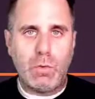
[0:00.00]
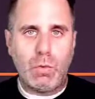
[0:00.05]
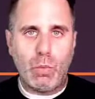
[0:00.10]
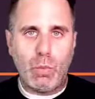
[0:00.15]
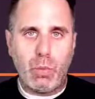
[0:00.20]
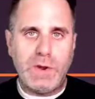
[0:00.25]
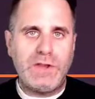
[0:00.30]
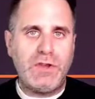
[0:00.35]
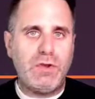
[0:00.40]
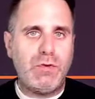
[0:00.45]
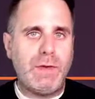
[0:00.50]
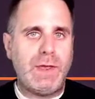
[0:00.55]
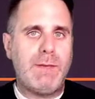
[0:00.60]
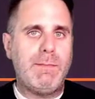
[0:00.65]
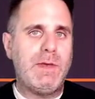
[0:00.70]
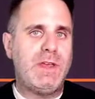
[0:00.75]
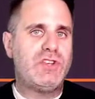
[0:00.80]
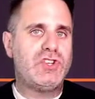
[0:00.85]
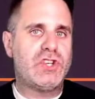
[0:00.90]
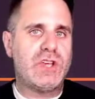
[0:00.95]
When you
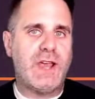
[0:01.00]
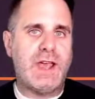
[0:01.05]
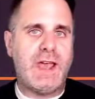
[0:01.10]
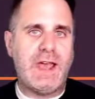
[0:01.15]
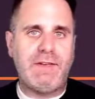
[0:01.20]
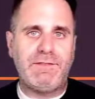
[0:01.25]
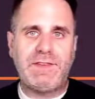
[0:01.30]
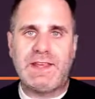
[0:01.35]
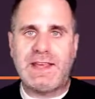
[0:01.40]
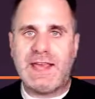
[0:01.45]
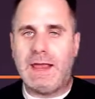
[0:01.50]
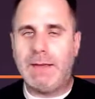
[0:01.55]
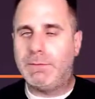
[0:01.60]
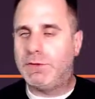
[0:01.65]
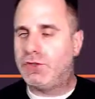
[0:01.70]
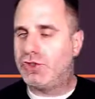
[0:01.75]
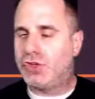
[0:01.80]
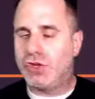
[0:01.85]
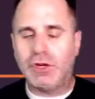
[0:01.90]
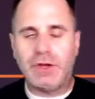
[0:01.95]
image, FTK
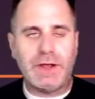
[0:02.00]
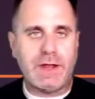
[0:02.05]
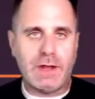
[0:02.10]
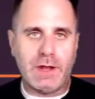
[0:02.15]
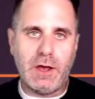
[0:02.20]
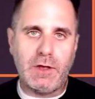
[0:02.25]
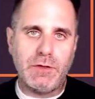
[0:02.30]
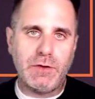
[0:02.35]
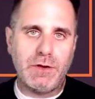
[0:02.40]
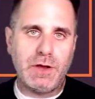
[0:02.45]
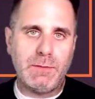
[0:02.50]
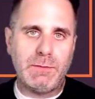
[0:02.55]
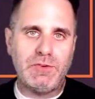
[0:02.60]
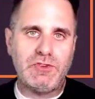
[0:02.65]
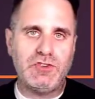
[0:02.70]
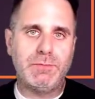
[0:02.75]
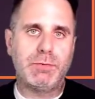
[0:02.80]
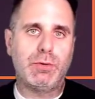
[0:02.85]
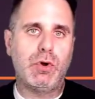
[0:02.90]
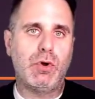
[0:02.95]
Imager and other
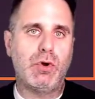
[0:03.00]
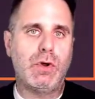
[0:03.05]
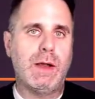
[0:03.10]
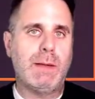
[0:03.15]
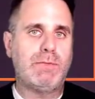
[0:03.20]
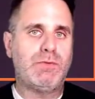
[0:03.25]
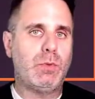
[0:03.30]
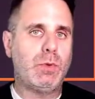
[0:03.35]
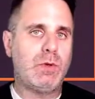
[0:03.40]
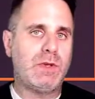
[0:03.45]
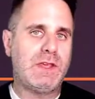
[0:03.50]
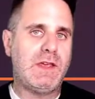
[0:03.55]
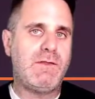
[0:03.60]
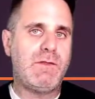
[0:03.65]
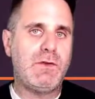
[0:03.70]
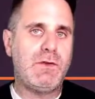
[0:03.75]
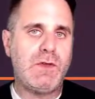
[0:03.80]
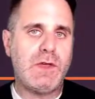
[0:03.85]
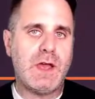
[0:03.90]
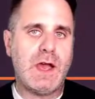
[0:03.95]
imaging programs will give you the